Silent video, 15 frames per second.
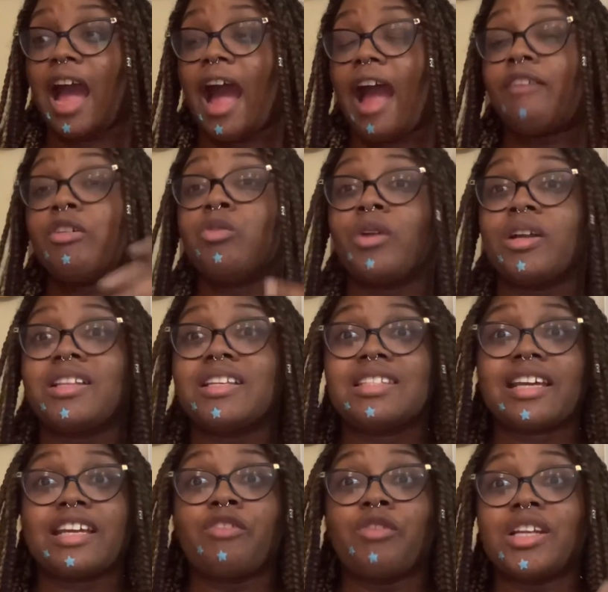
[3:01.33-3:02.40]
I would wear this
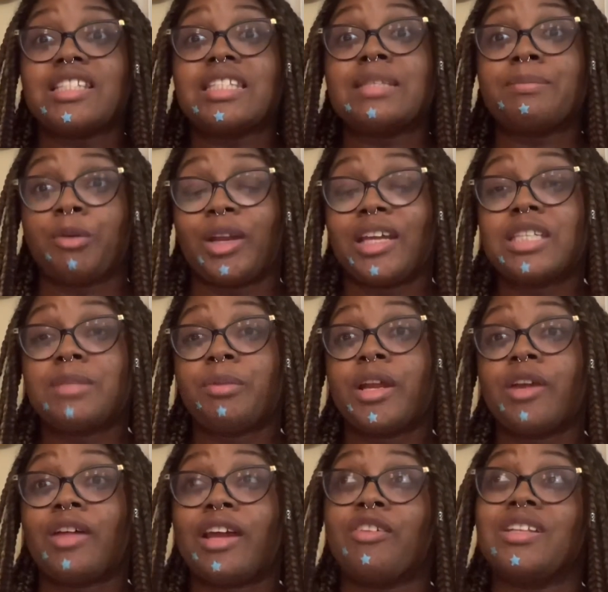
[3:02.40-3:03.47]
like when it's spring,
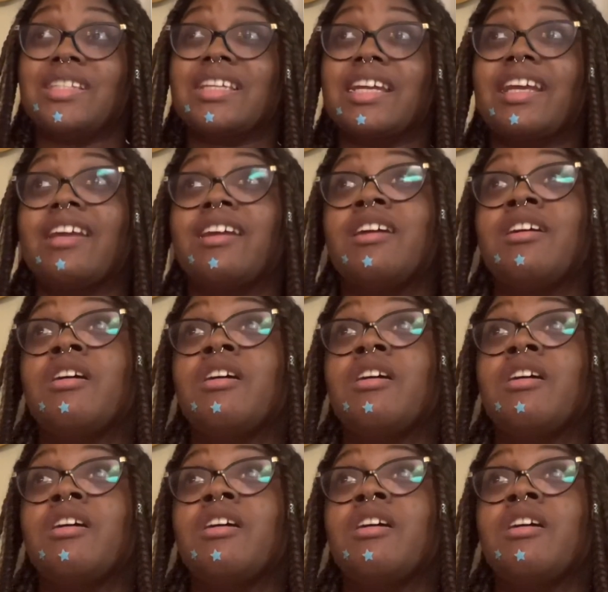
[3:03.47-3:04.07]
like when it's getting